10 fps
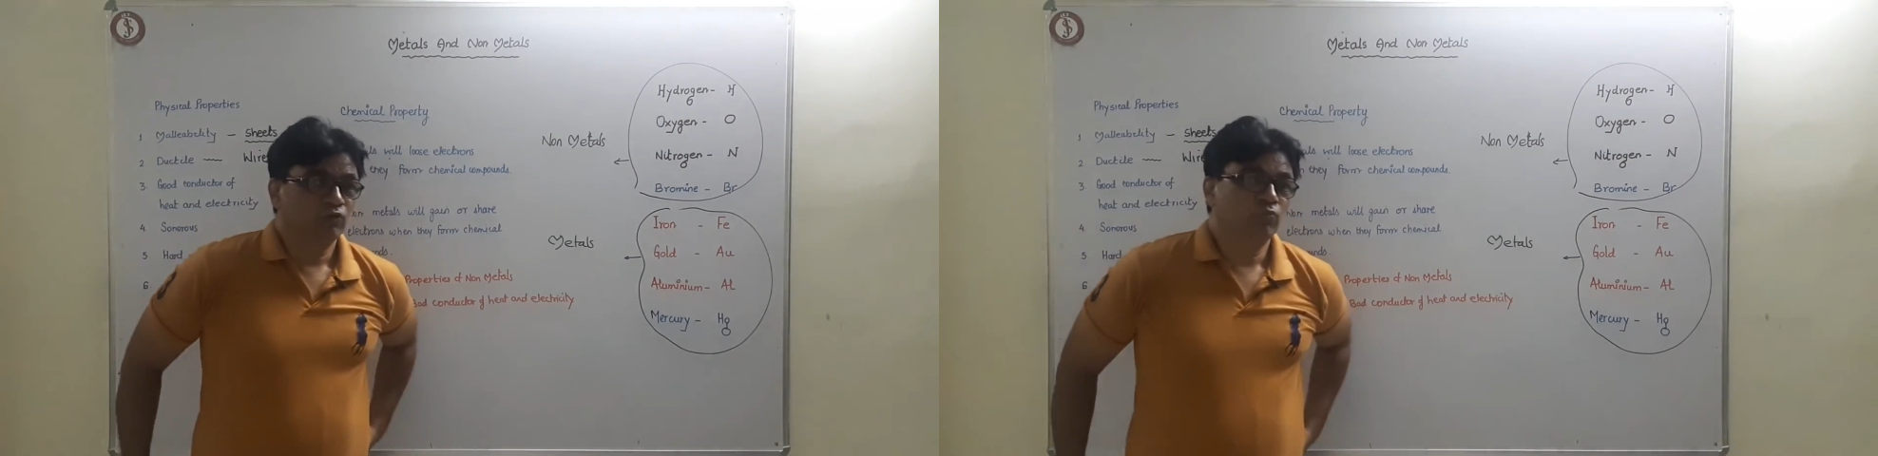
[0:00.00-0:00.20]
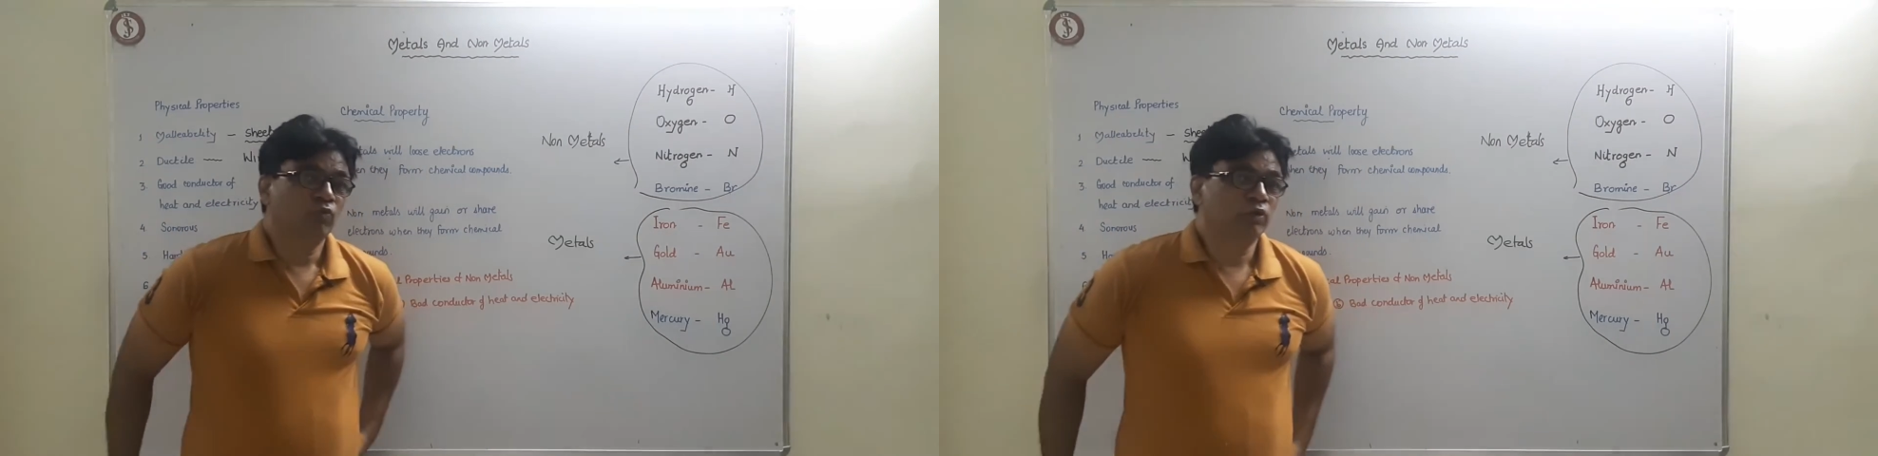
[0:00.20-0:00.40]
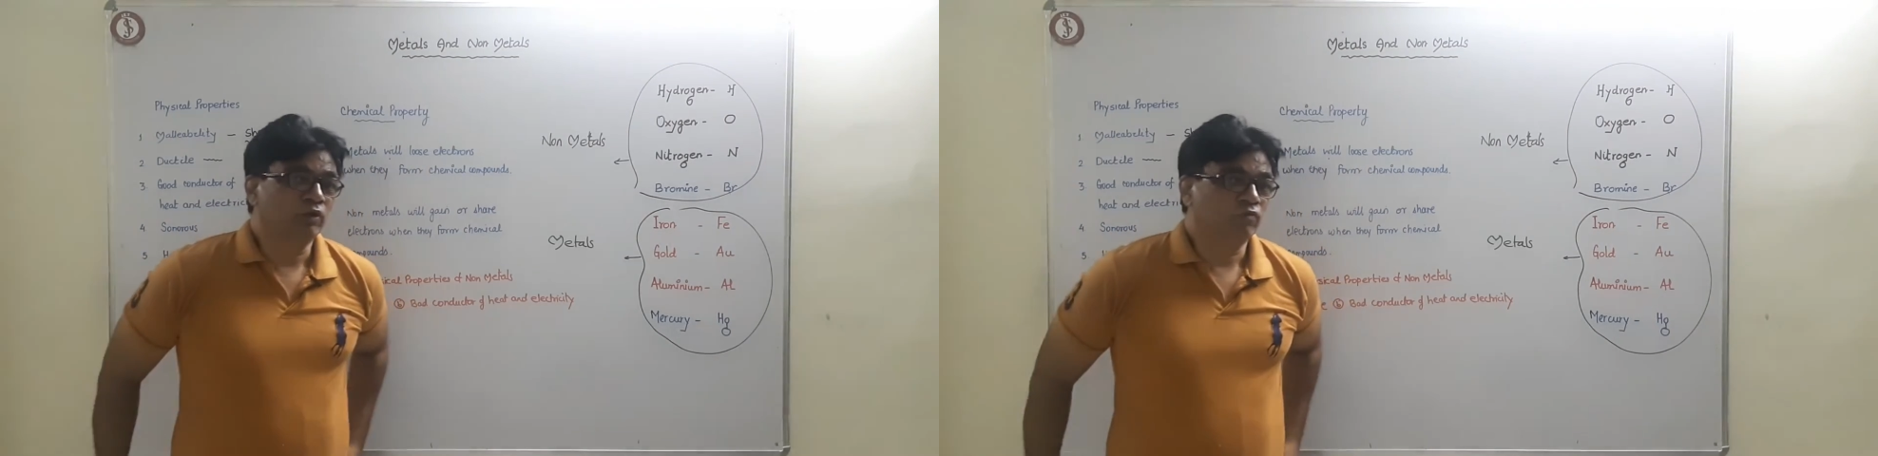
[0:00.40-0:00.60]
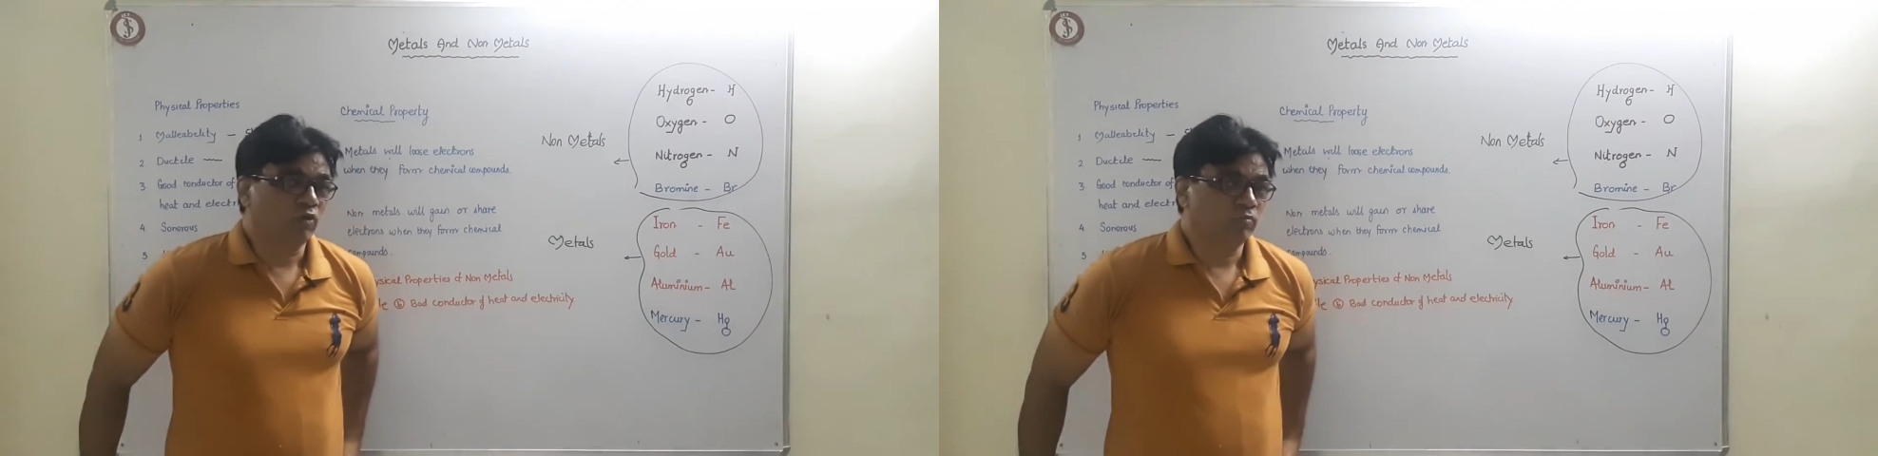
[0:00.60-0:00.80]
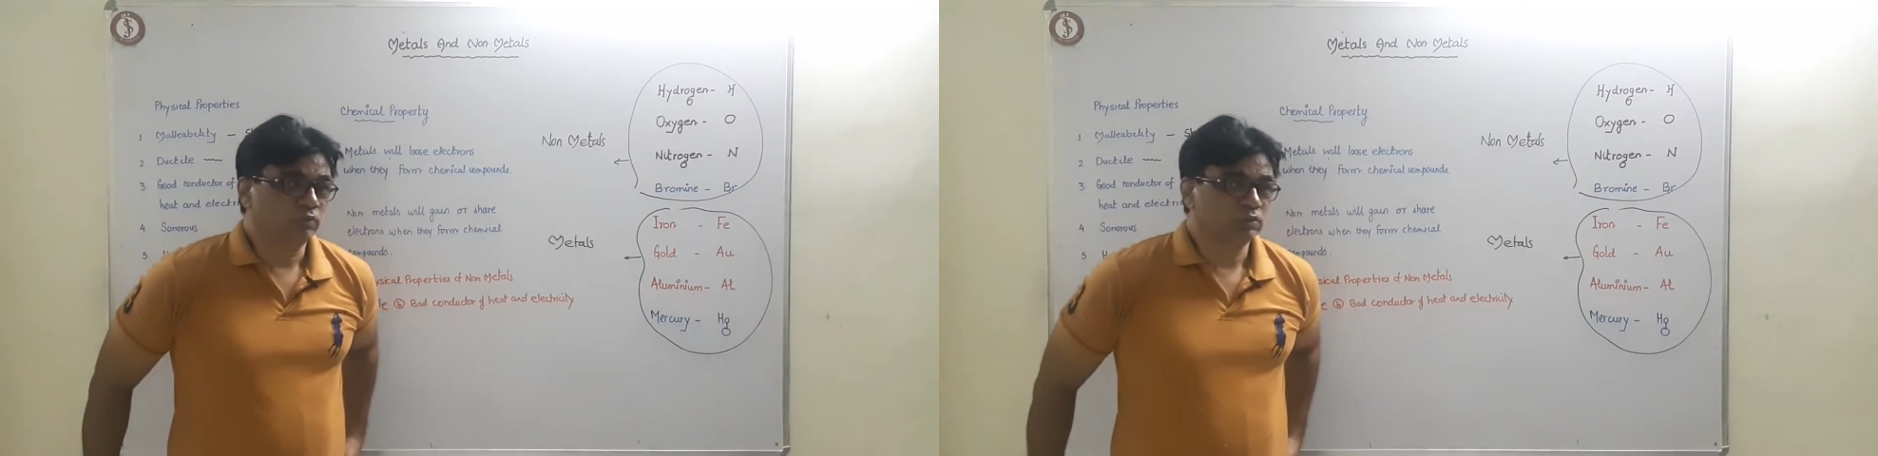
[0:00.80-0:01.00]
more
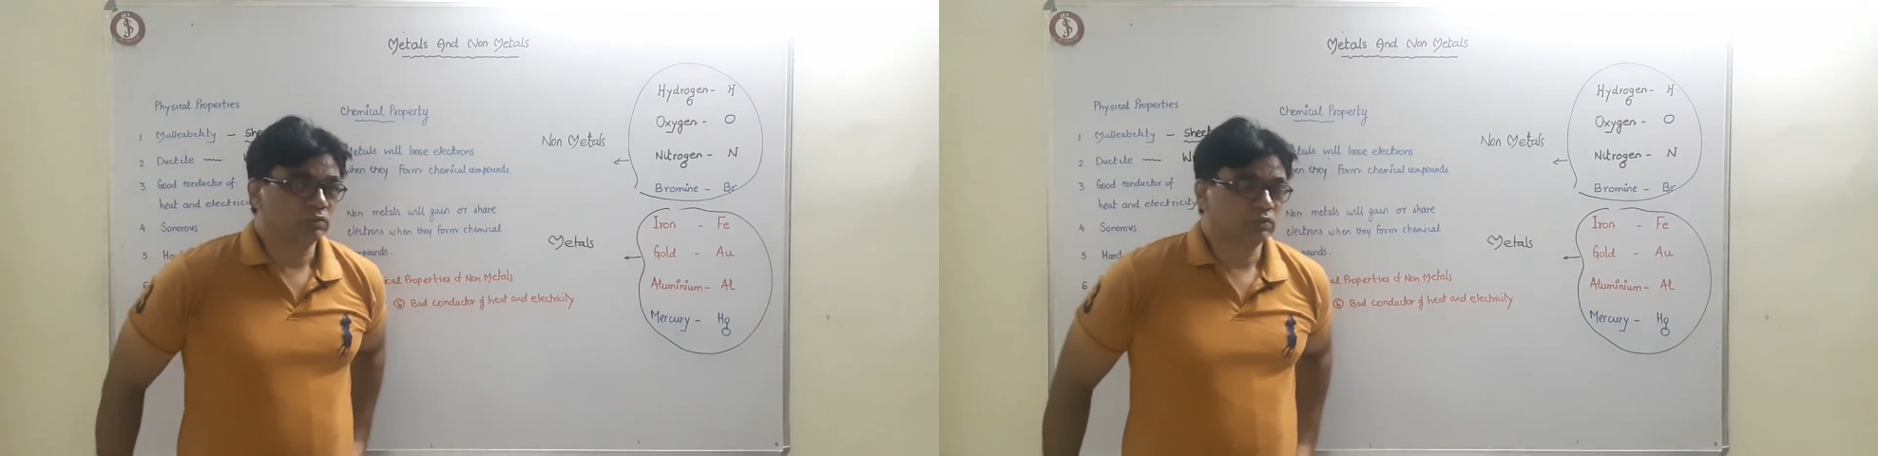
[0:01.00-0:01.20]
informations,